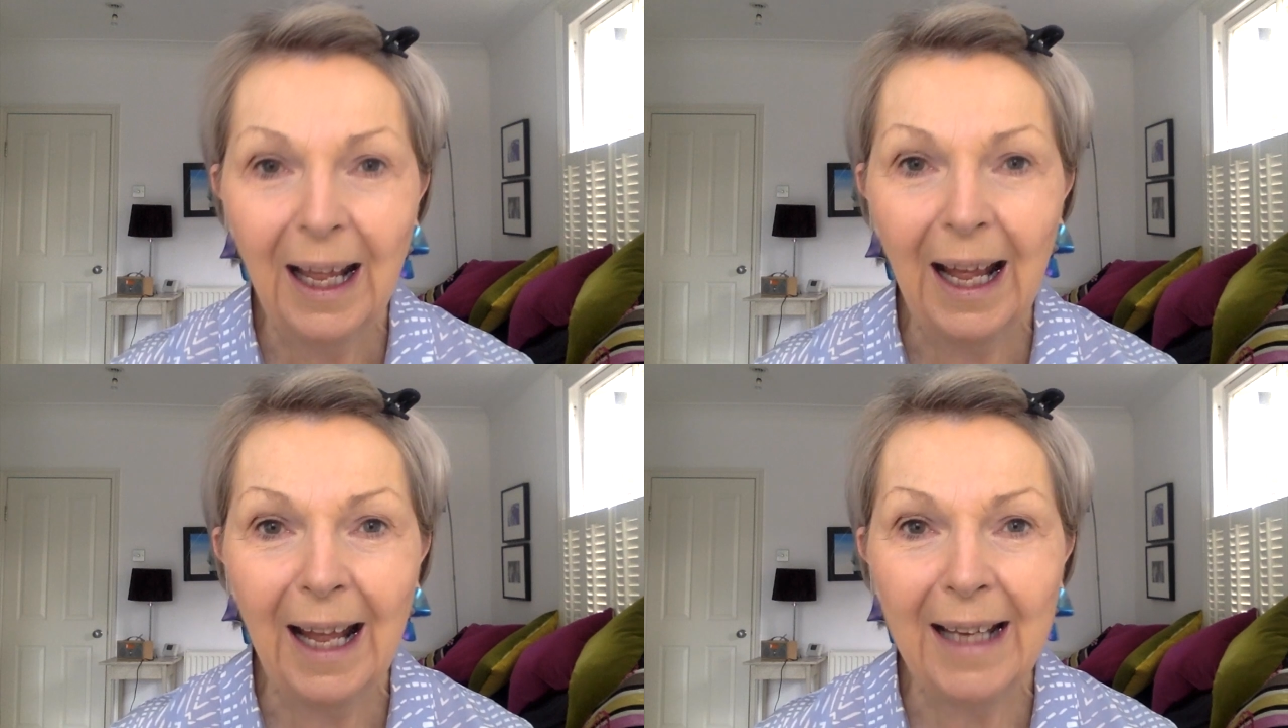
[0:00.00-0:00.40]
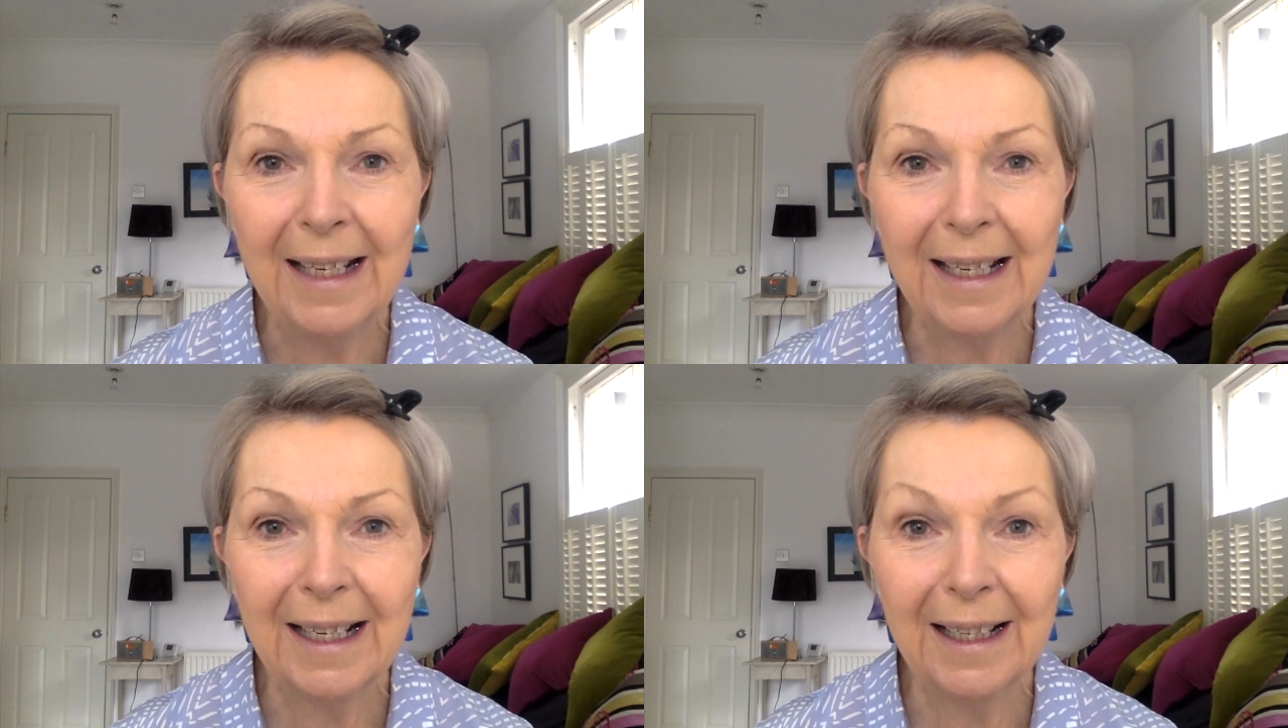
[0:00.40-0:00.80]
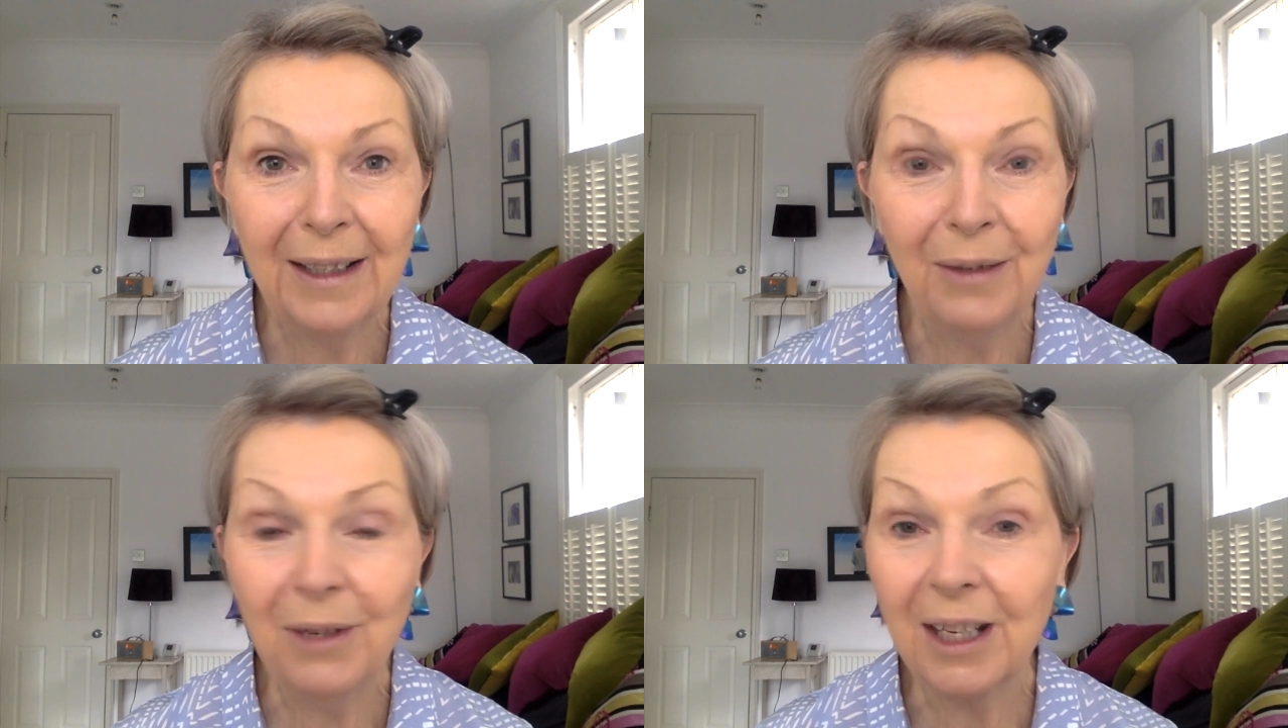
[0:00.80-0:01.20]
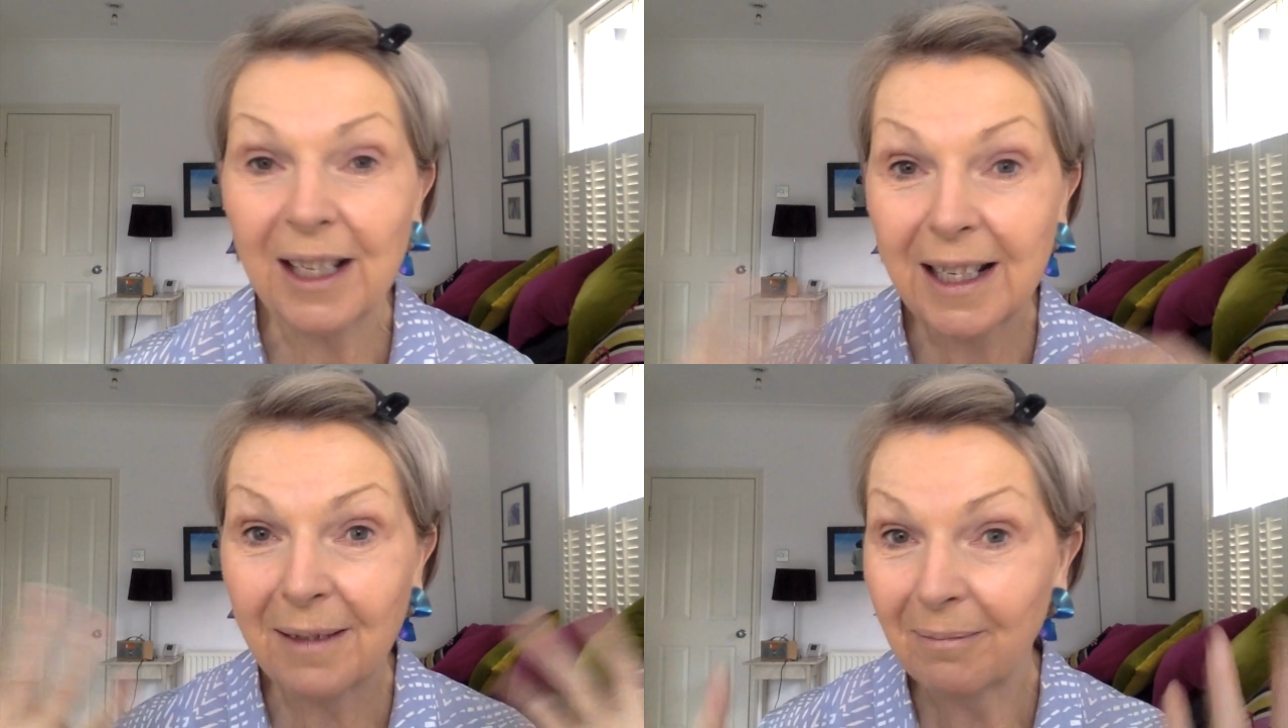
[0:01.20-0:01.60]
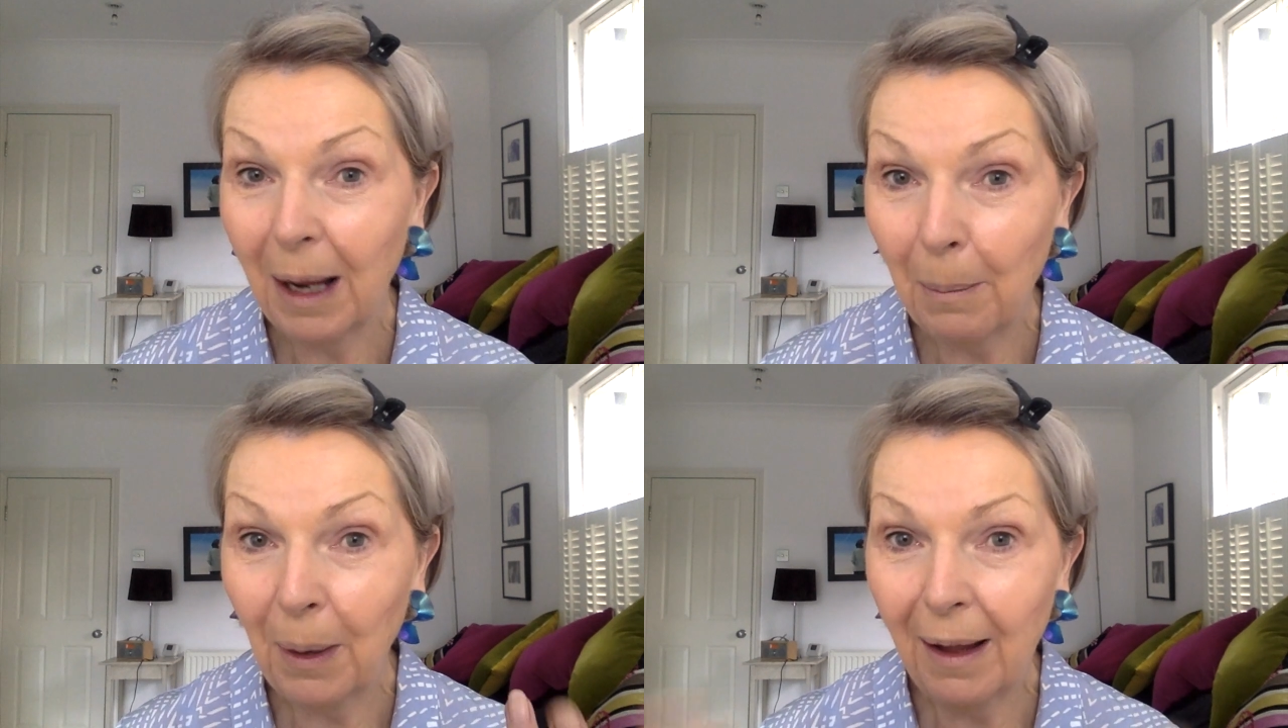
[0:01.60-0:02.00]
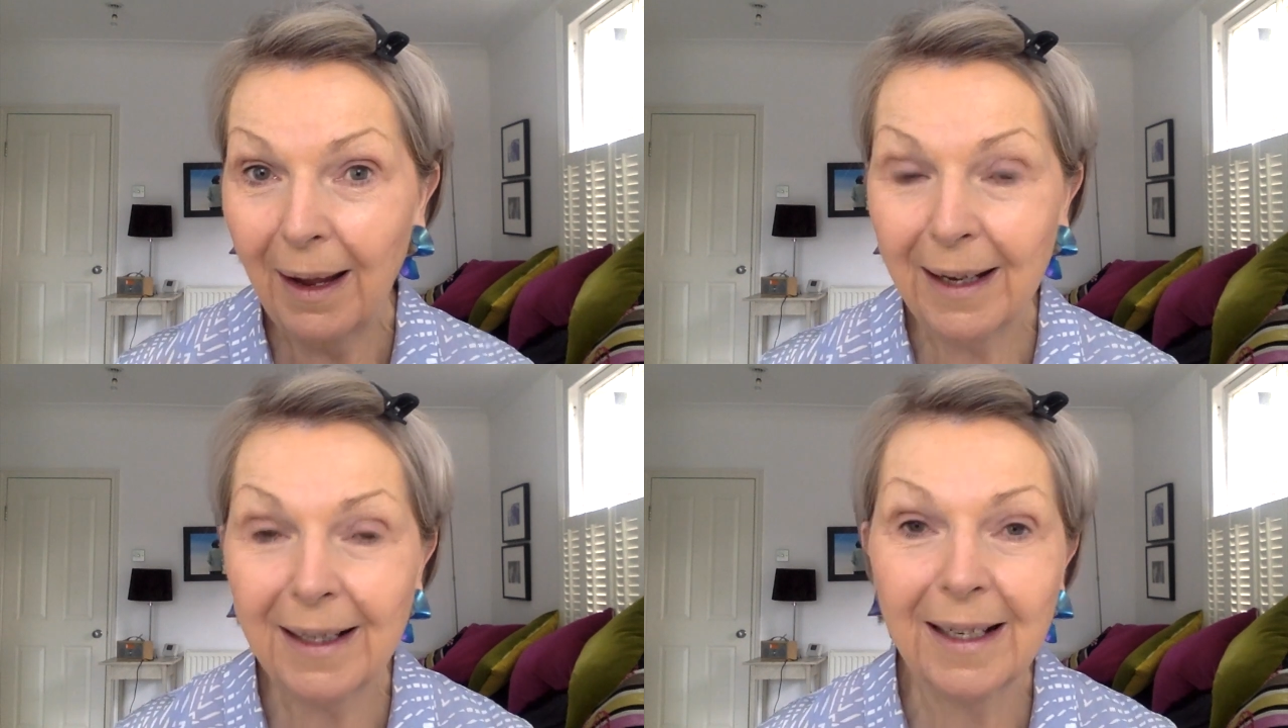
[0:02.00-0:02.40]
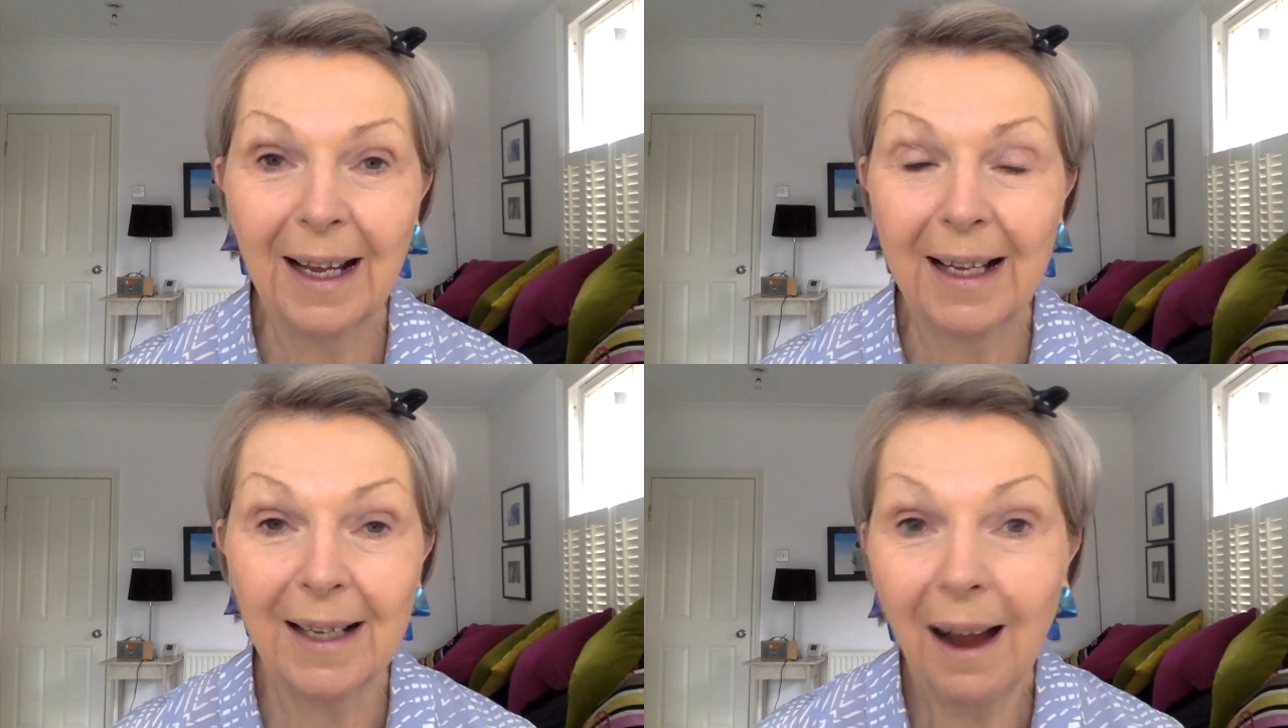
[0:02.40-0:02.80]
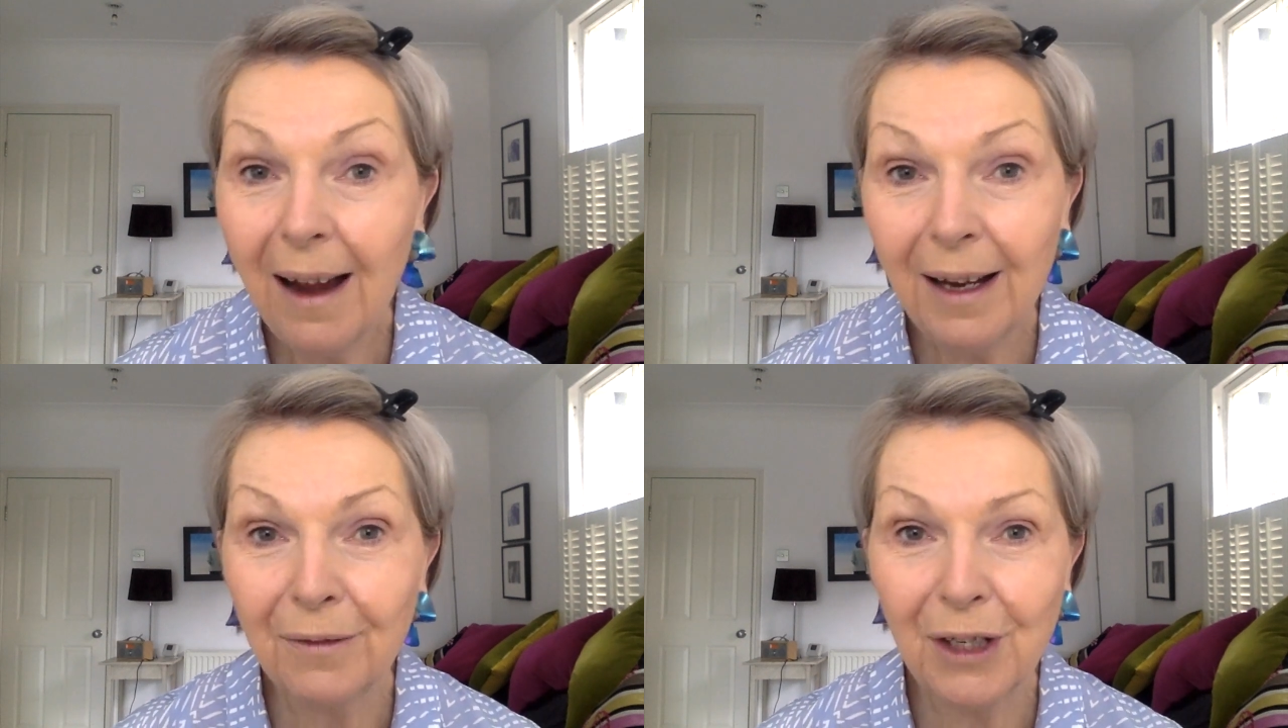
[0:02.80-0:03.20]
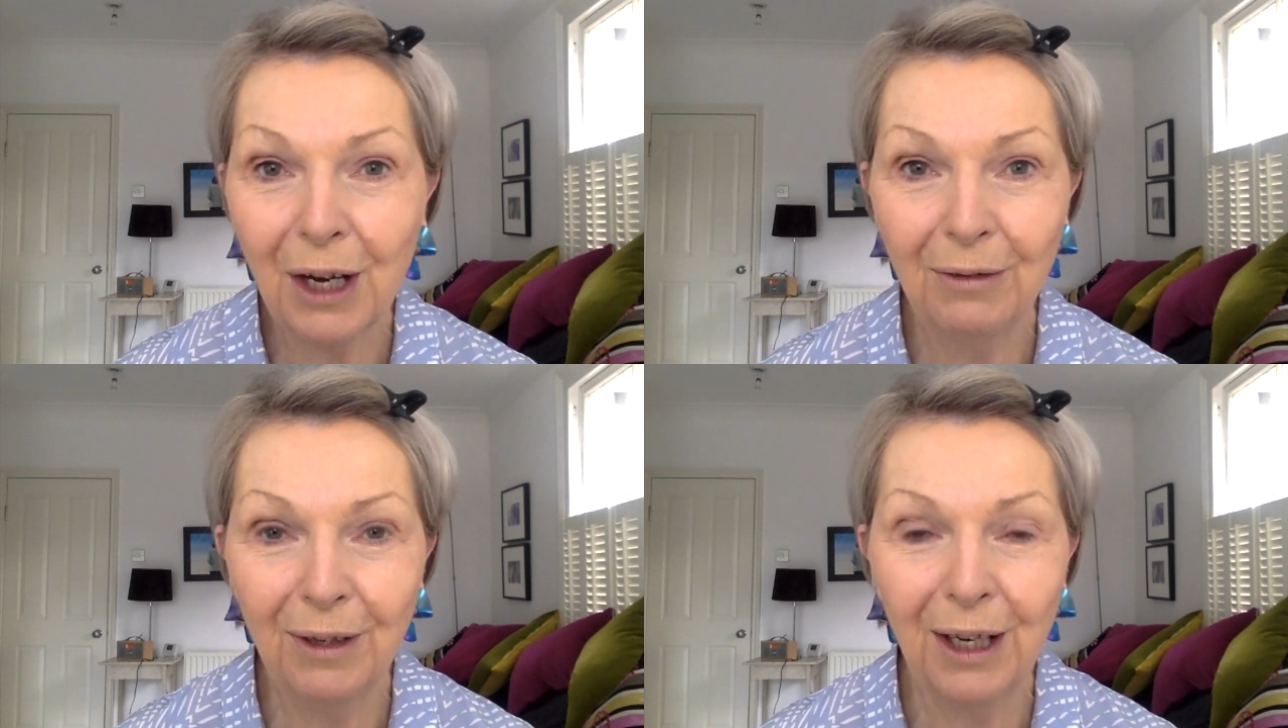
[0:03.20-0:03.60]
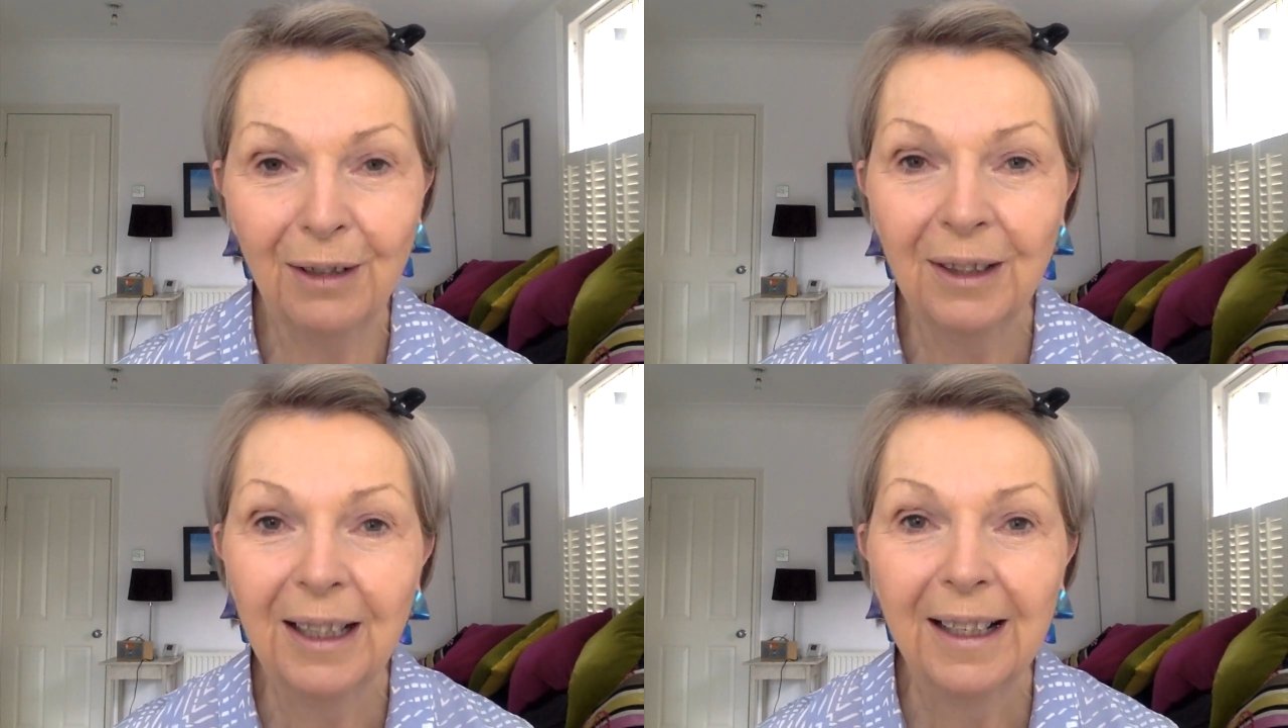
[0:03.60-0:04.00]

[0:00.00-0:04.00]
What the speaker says: and you just apply it as I have shown you,